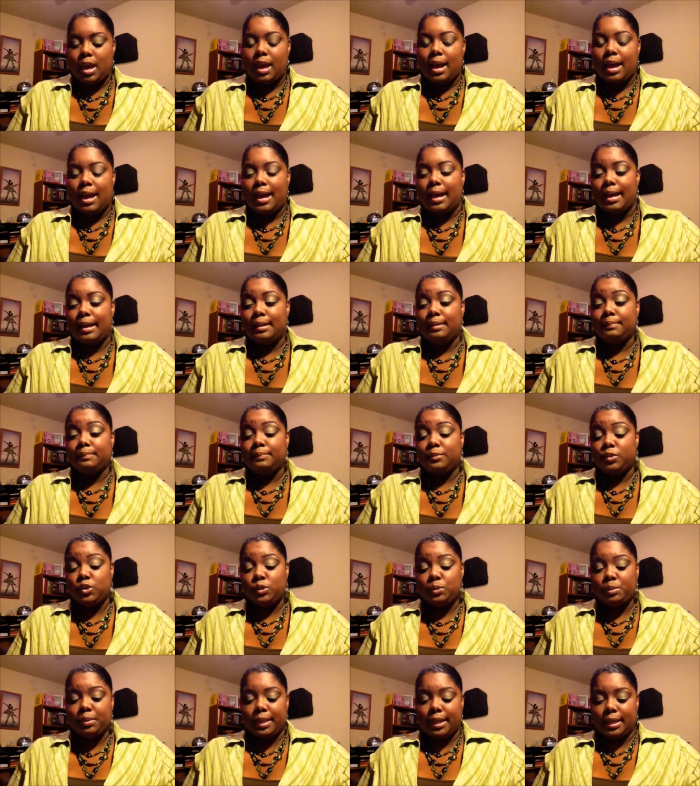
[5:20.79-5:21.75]
I
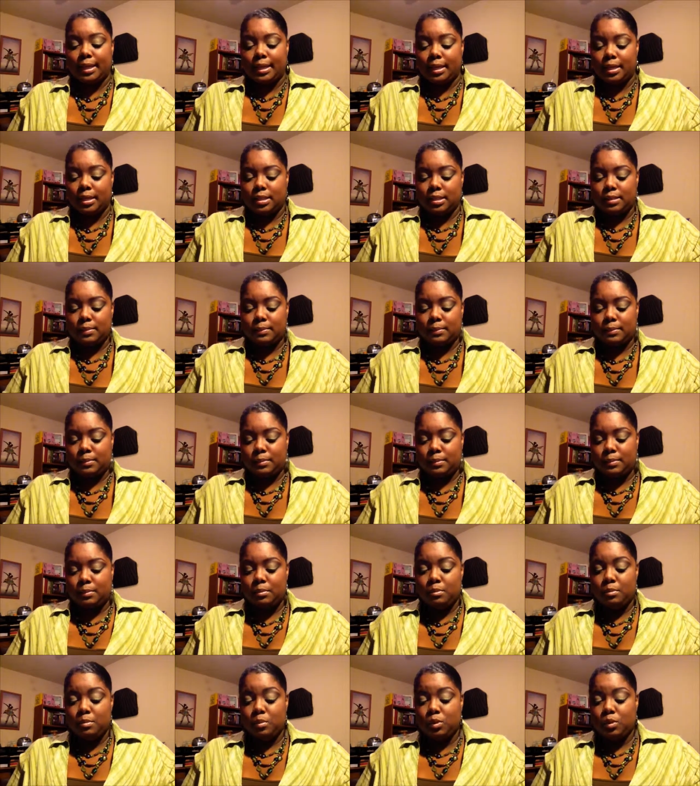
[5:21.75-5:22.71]
do plan to get some
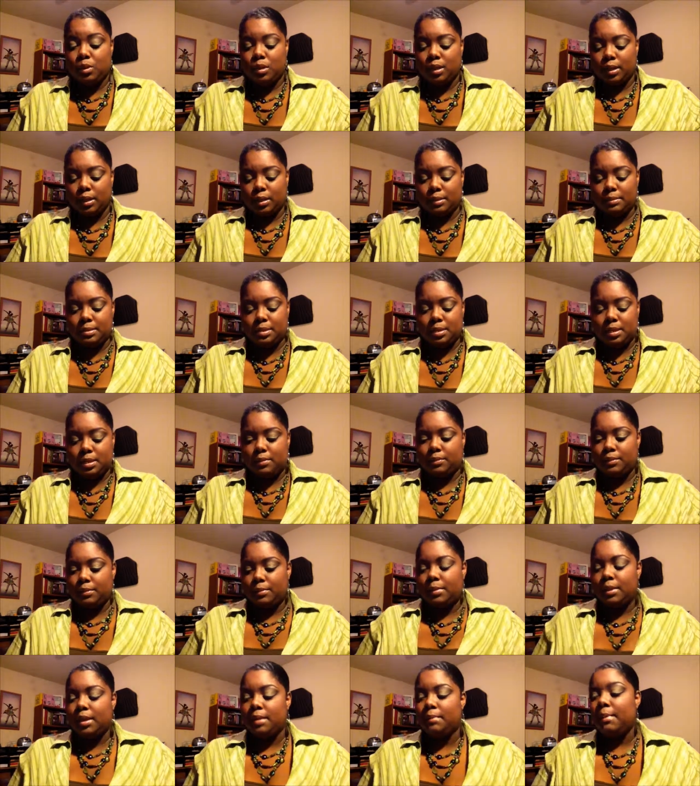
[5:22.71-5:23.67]
more lipstick
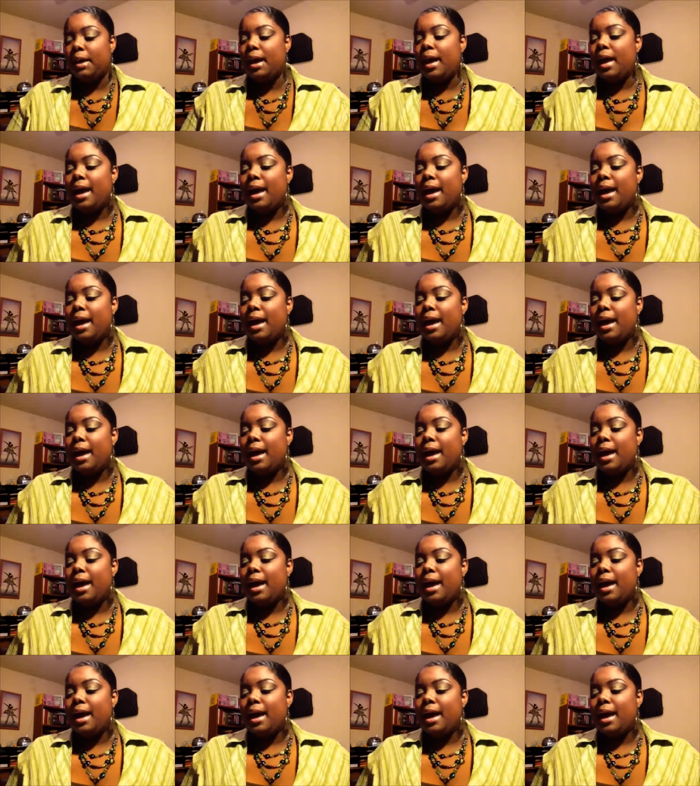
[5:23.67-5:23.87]
from them.